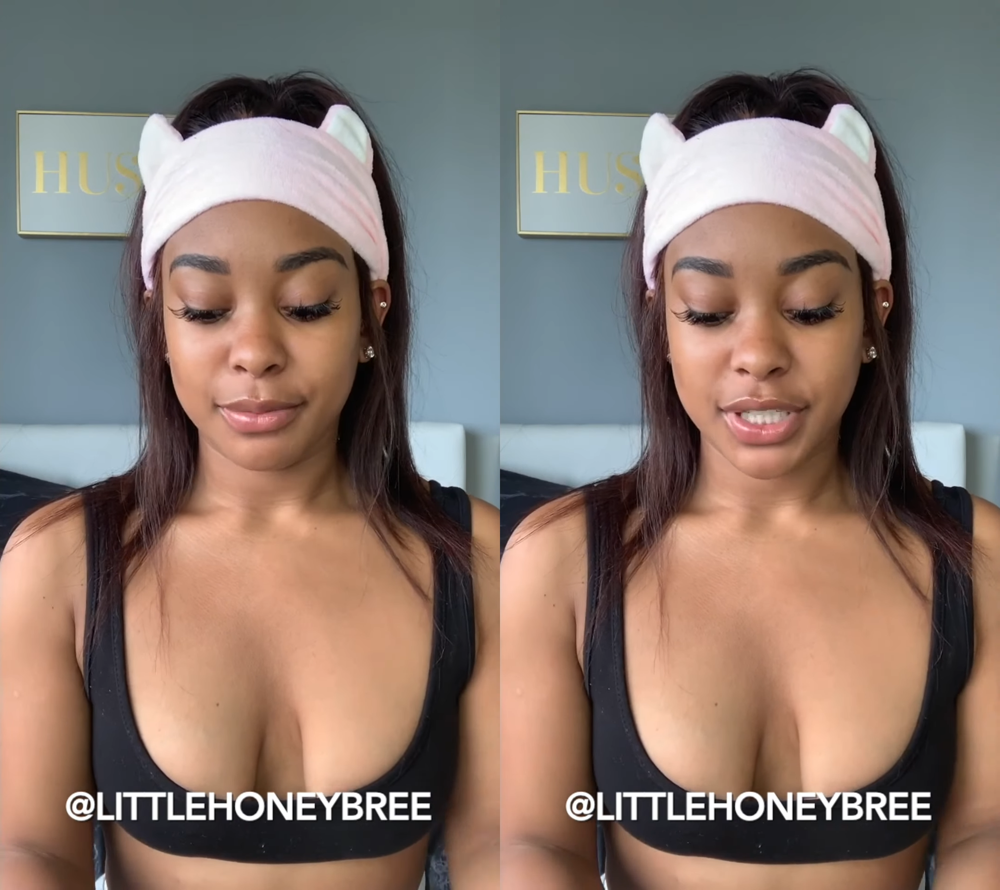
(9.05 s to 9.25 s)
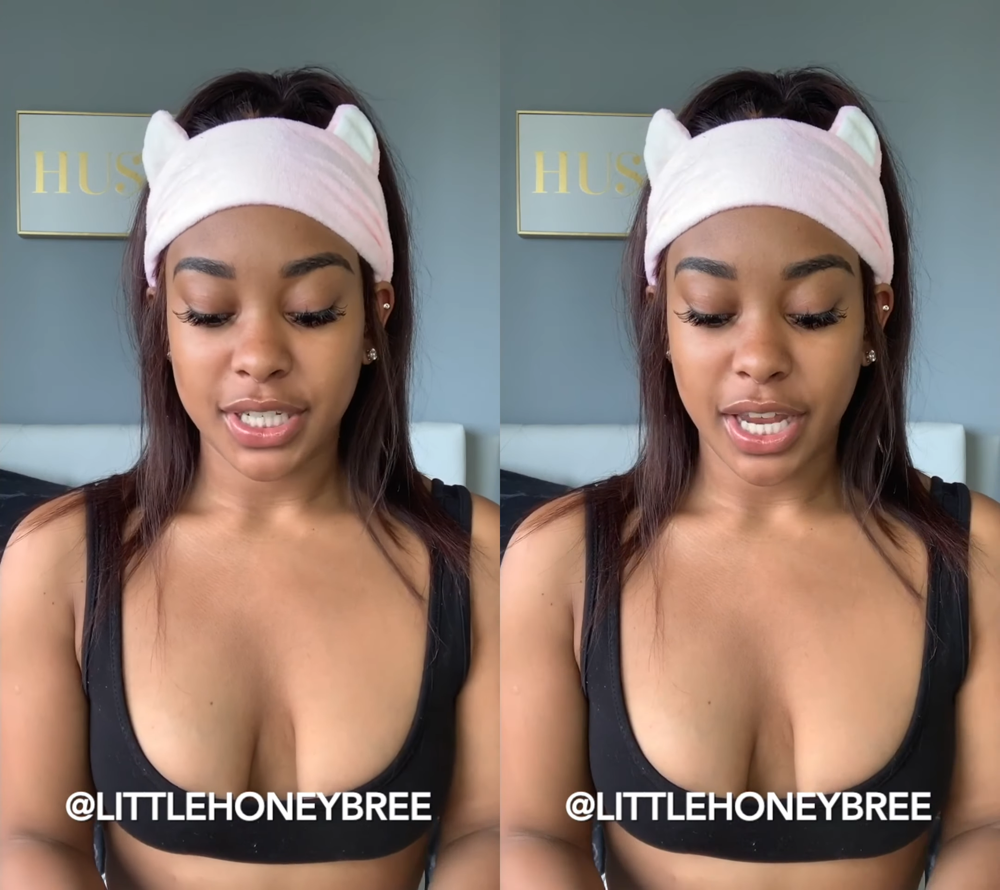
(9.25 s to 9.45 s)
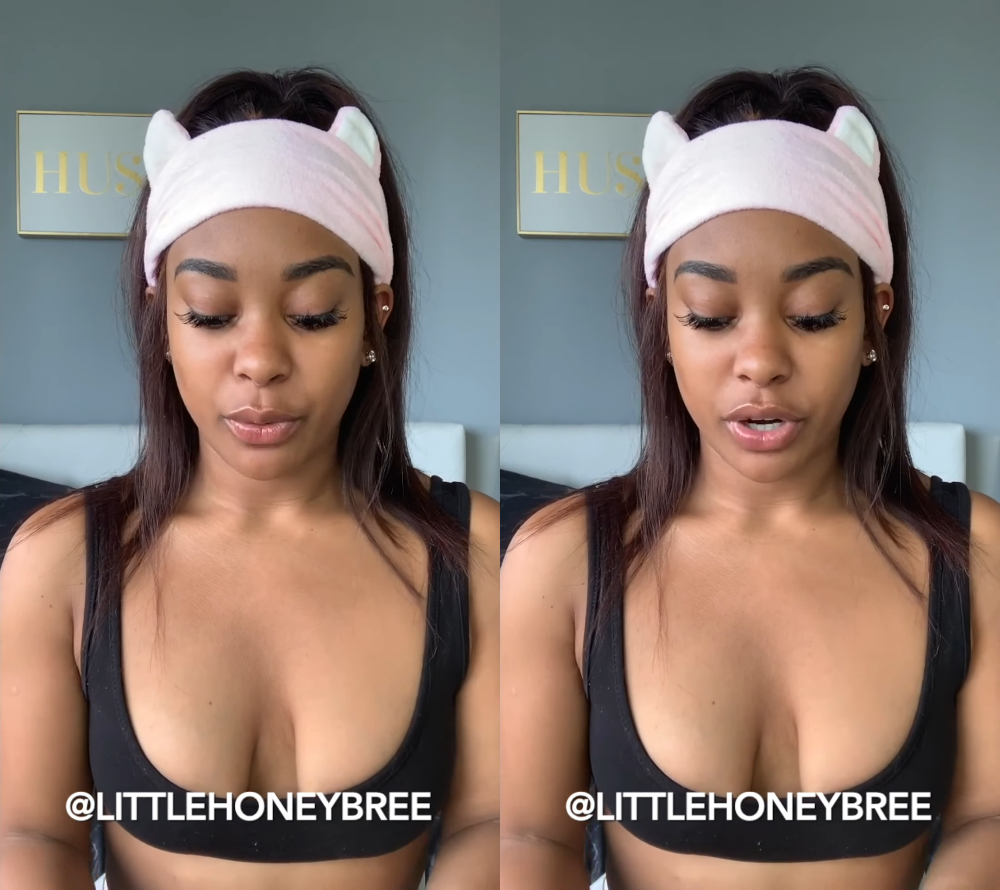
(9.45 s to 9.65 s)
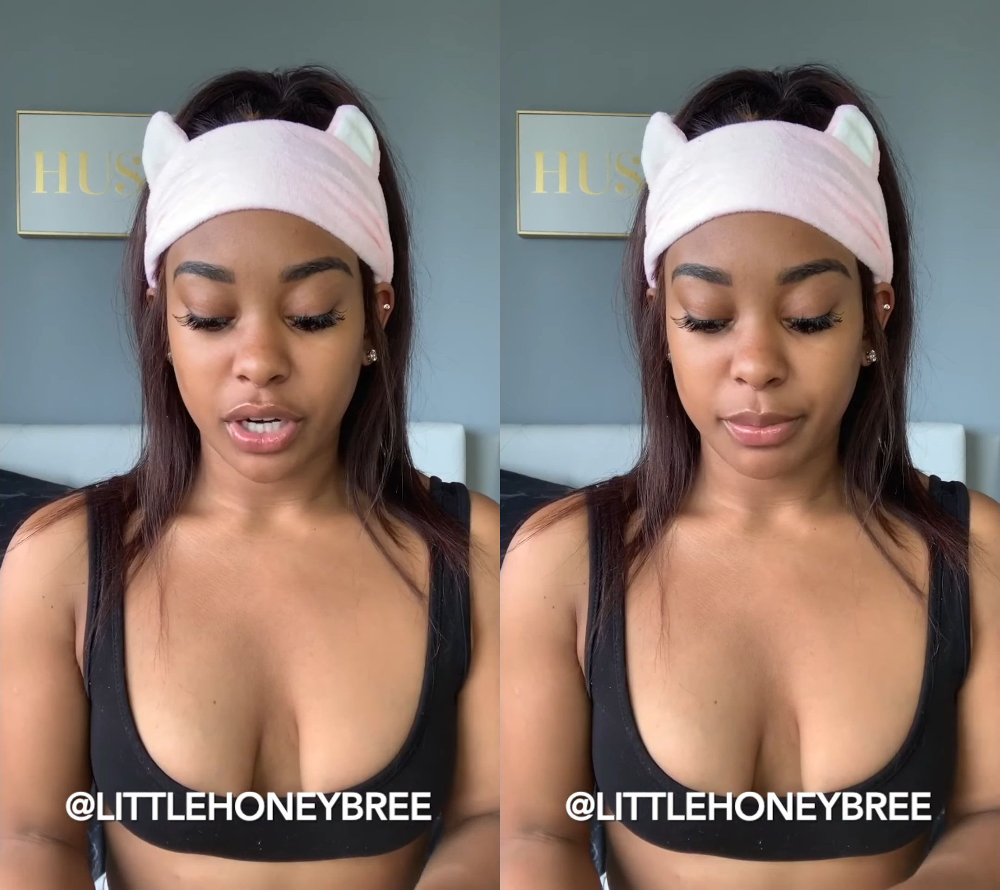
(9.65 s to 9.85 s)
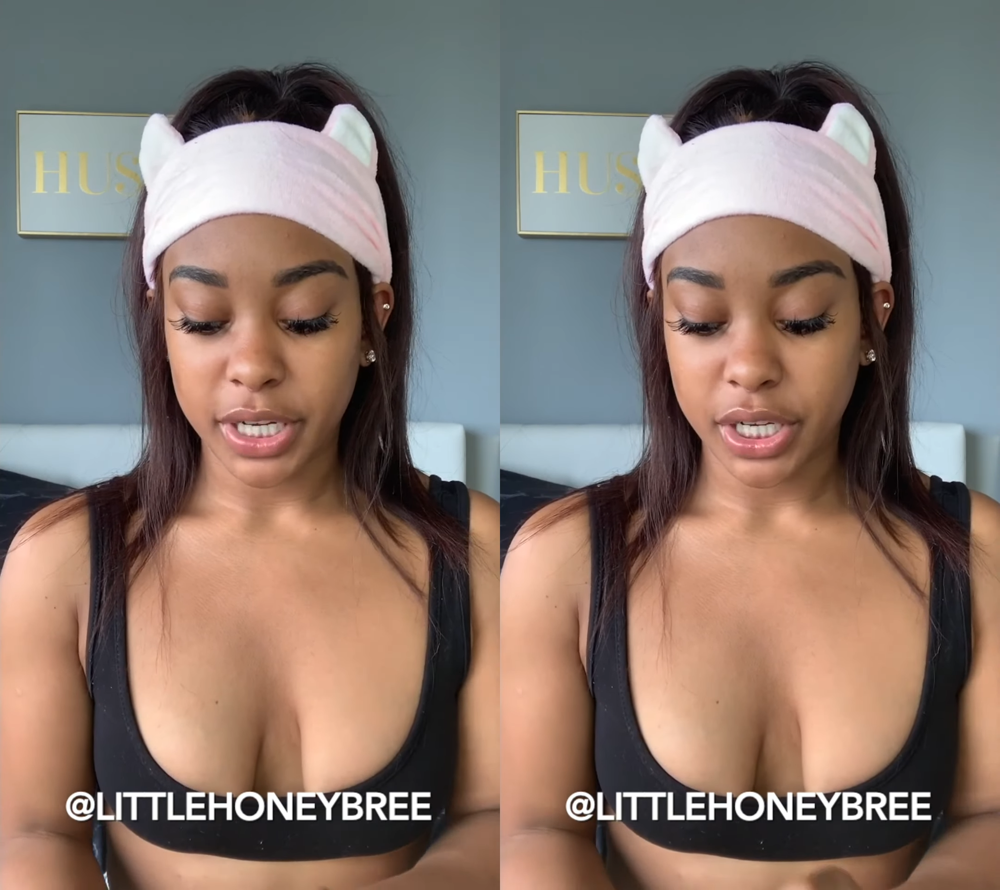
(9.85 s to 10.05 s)
today we're
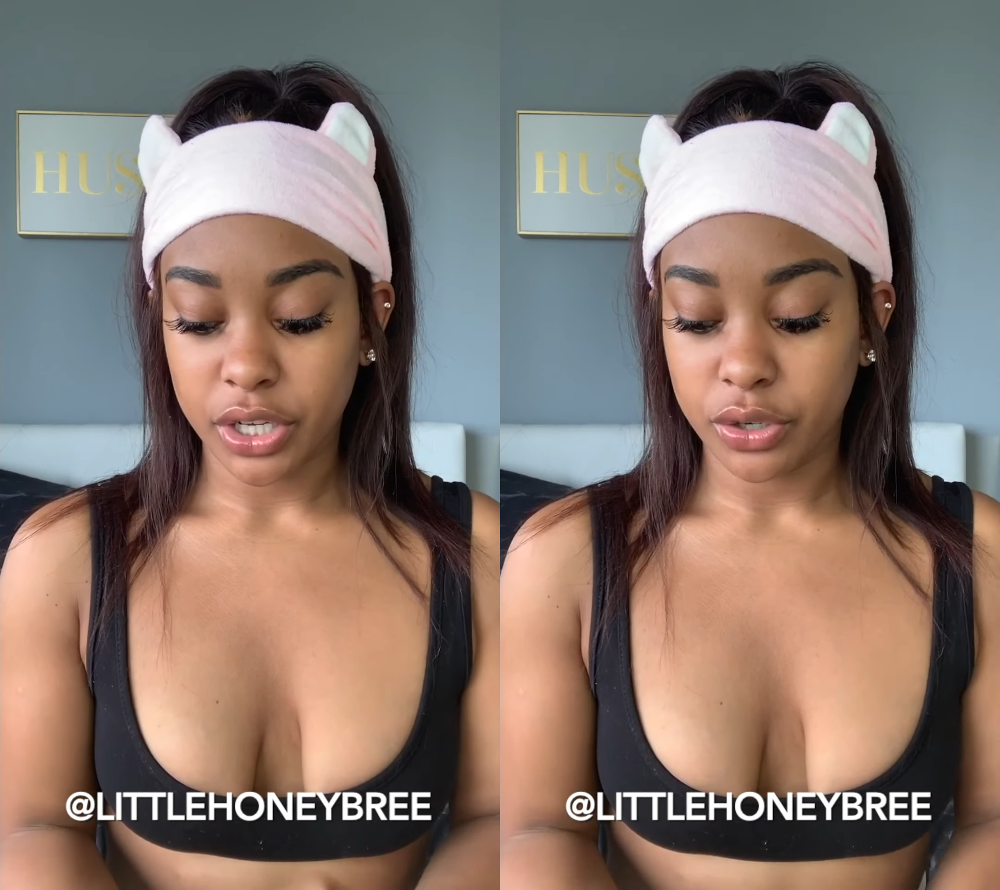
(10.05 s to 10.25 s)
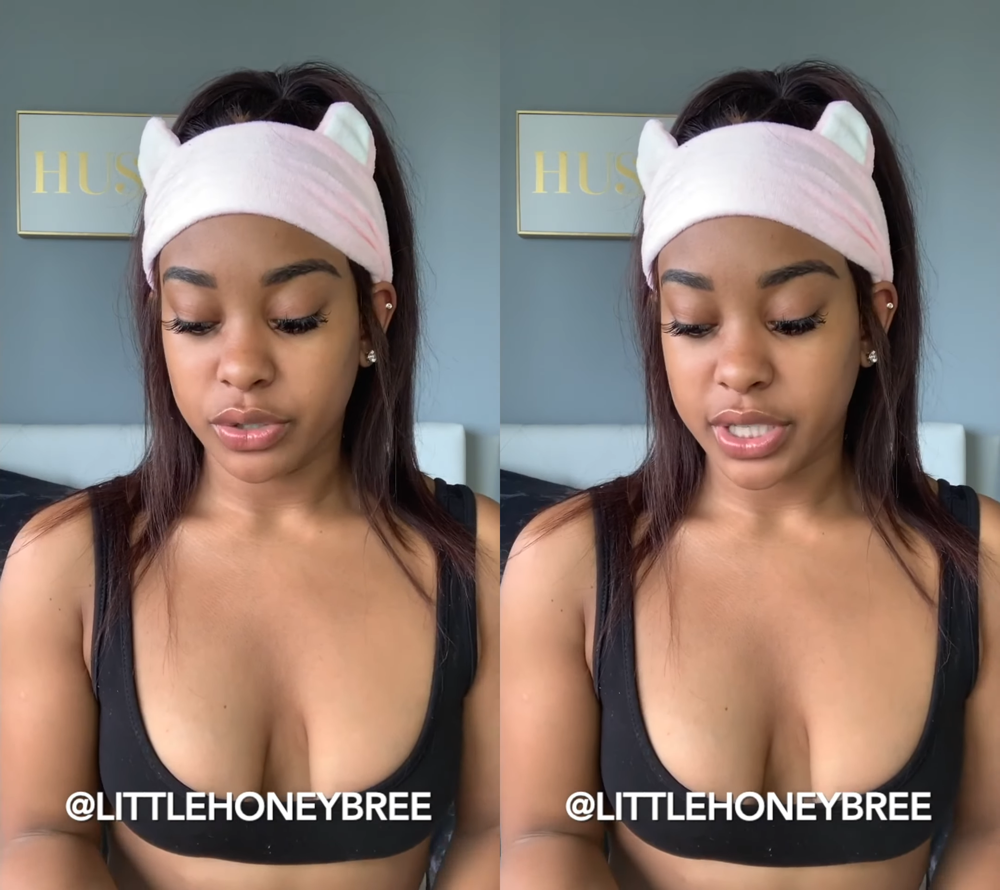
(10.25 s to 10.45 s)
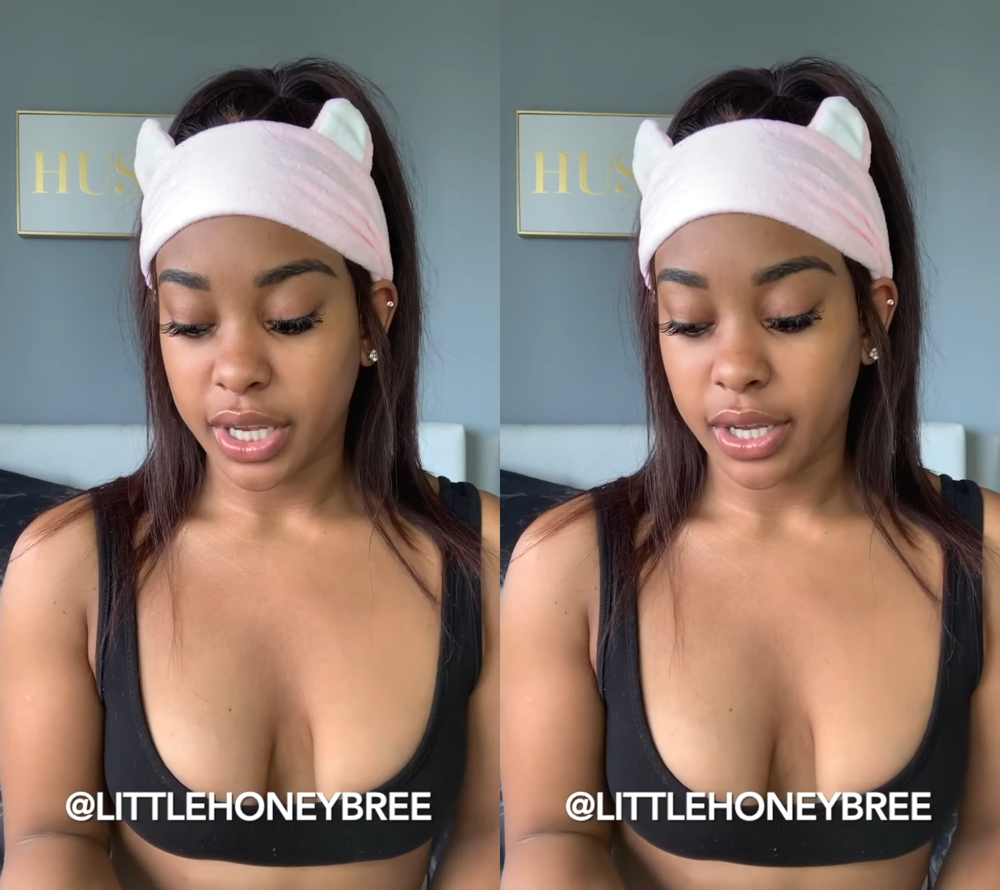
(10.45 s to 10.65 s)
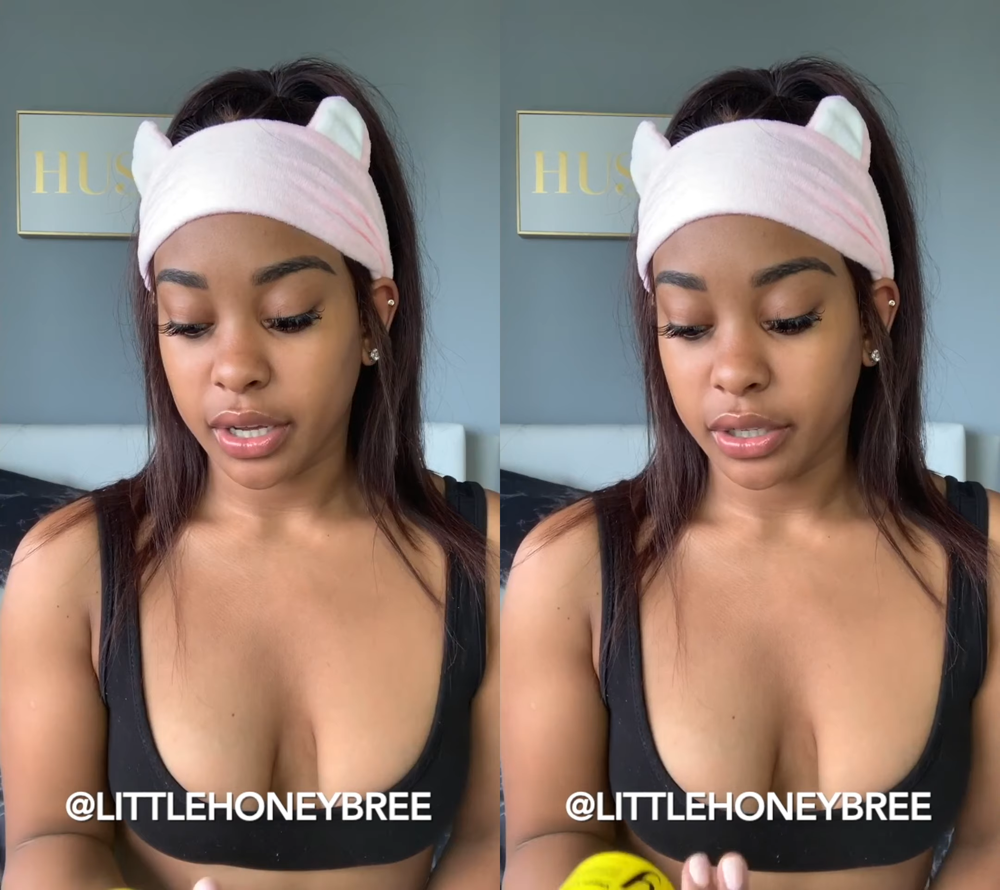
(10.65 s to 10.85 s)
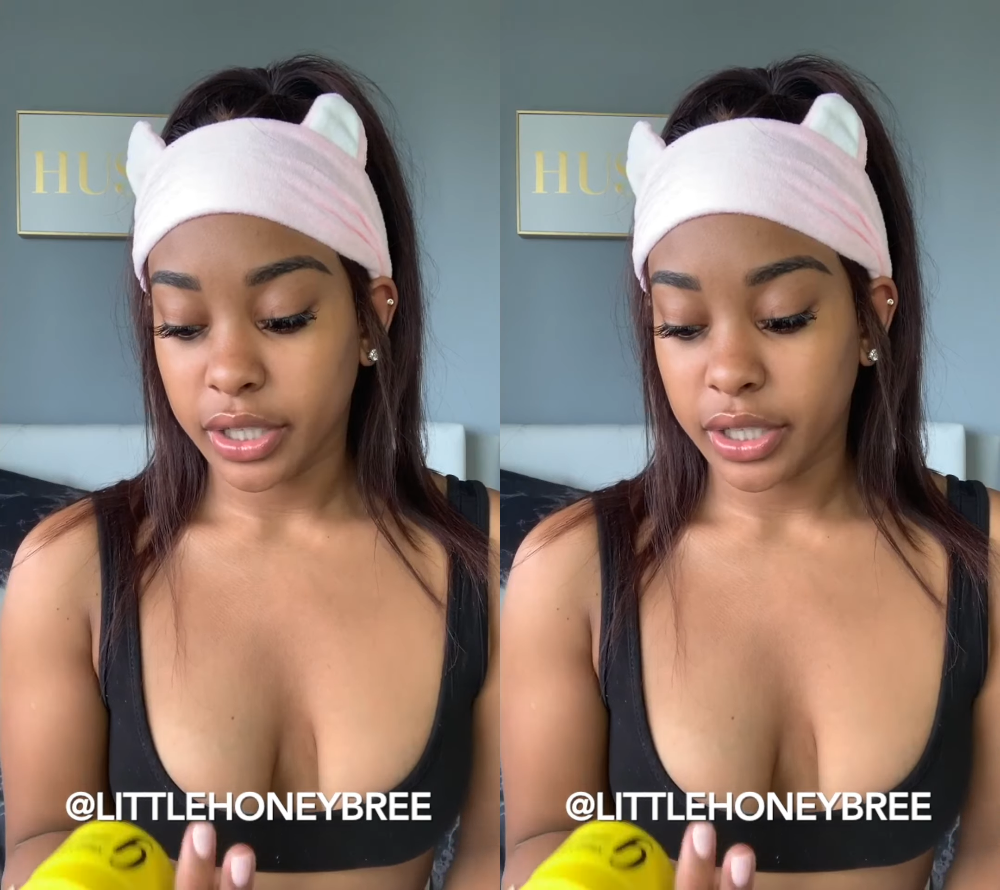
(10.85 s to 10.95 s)
going to be using